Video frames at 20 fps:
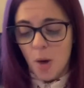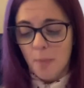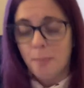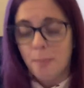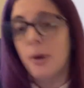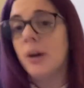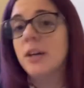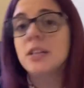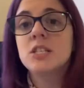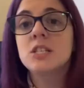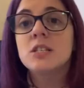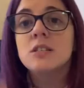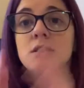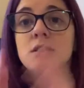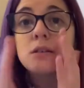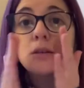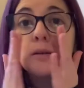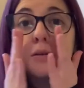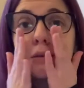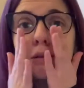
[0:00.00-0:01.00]
But
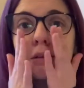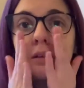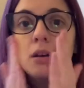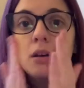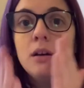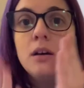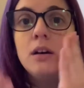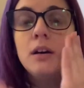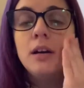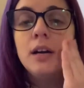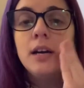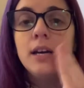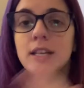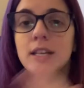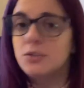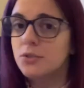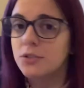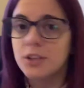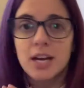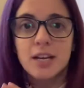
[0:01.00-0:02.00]

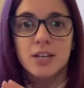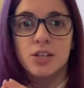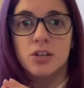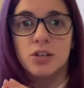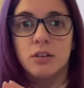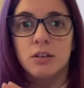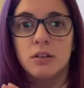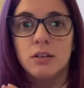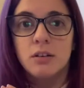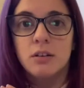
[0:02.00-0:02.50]
introduction,